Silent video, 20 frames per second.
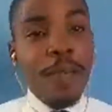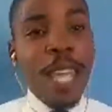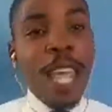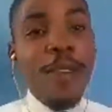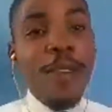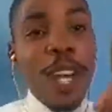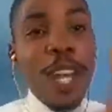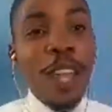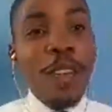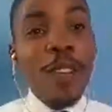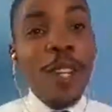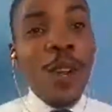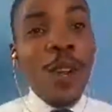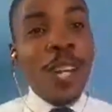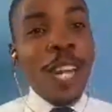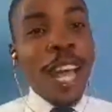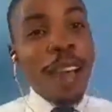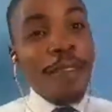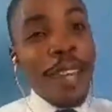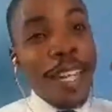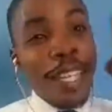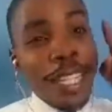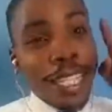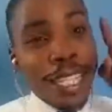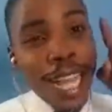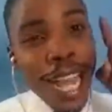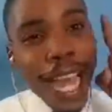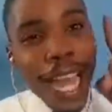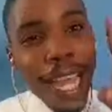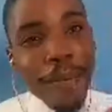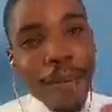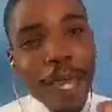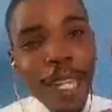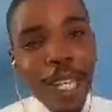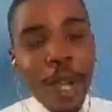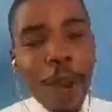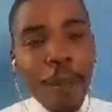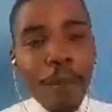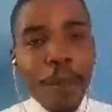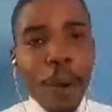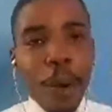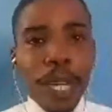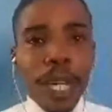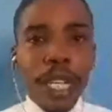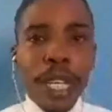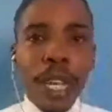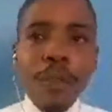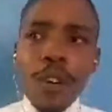even if you don't have a dime in your pocket,